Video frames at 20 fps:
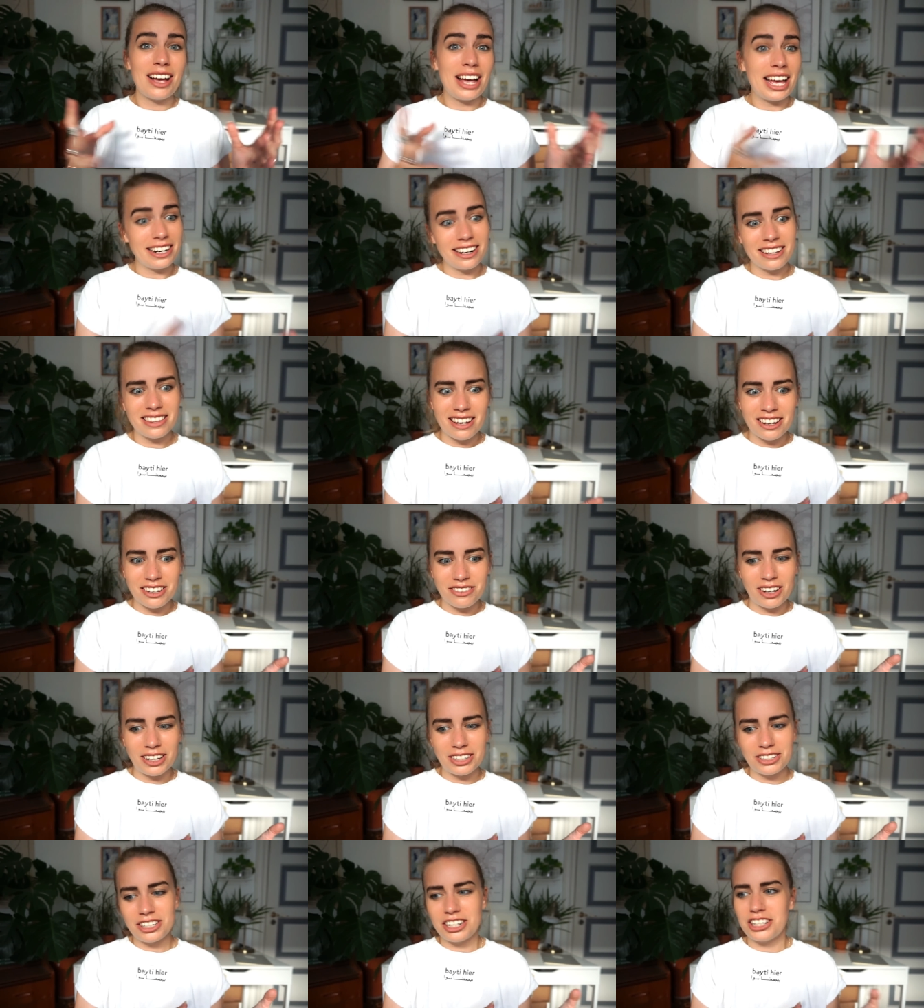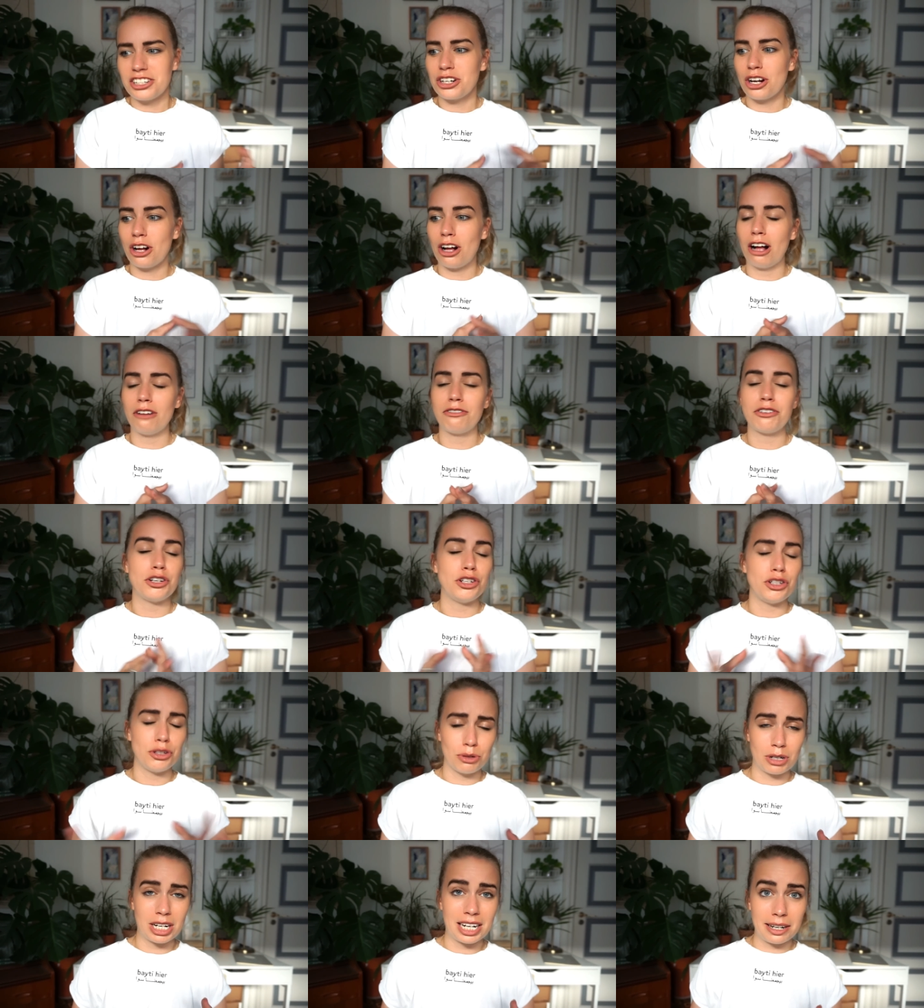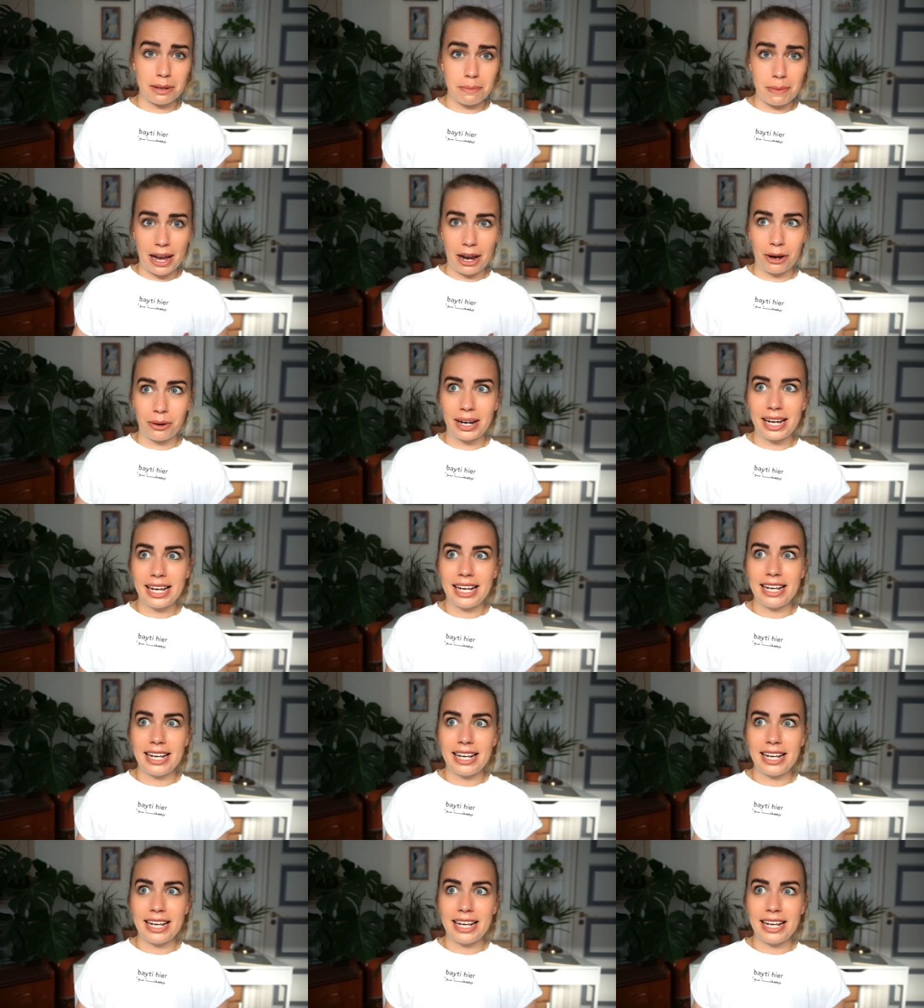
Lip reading: Another advantage of nuclear power